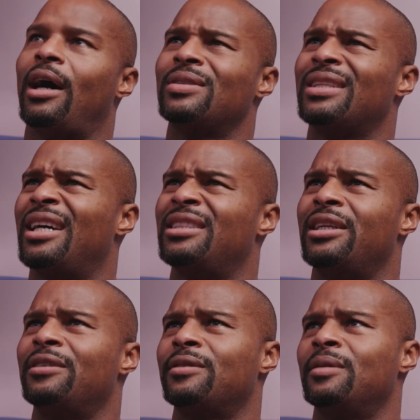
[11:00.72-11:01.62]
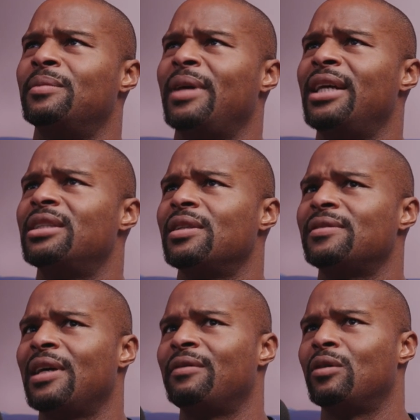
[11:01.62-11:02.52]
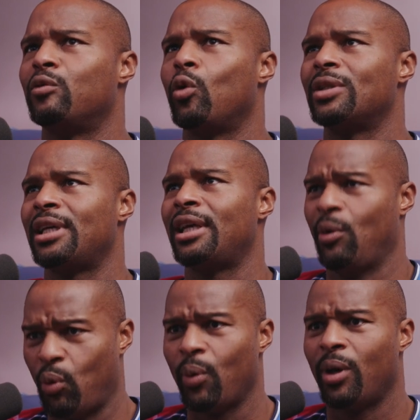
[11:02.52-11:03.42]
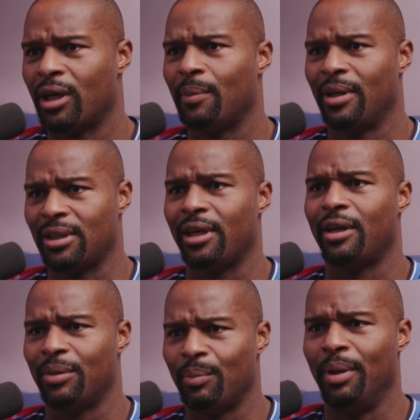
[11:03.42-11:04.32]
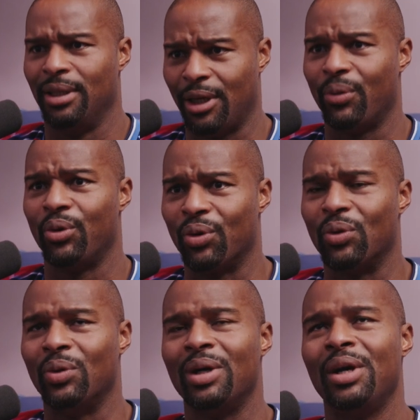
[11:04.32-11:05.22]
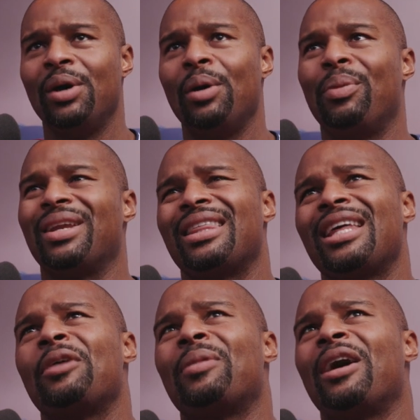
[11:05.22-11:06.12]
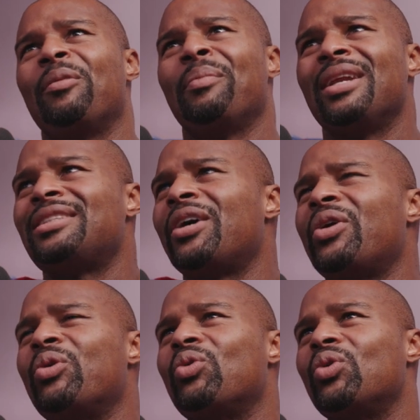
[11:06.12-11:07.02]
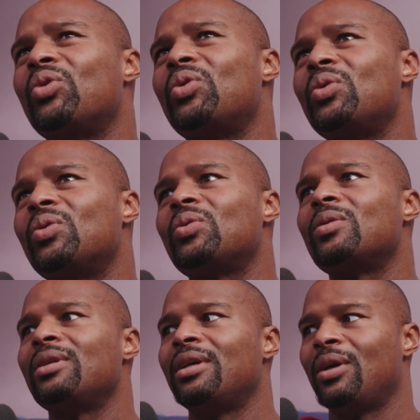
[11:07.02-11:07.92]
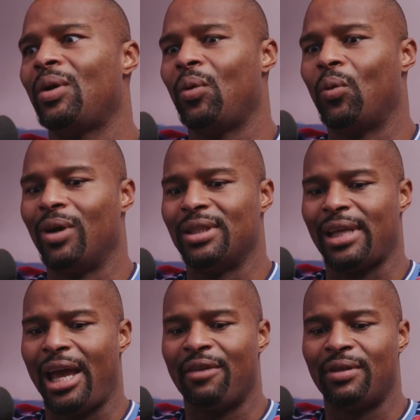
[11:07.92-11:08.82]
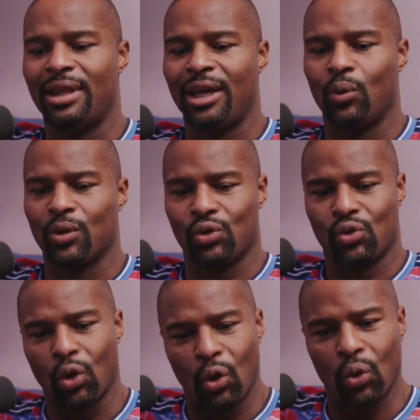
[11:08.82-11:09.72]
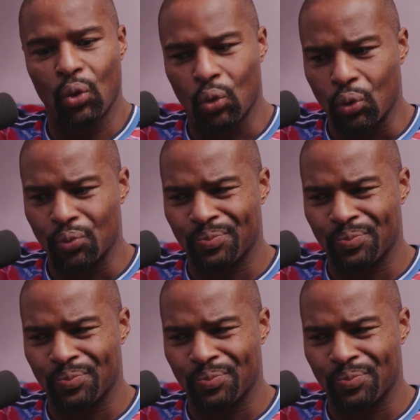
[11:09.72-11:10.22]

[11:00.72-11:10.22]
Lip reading: was in Nigeria from ages of 7 to 14, and we were under military rule. But the thing about military rule was everything was so,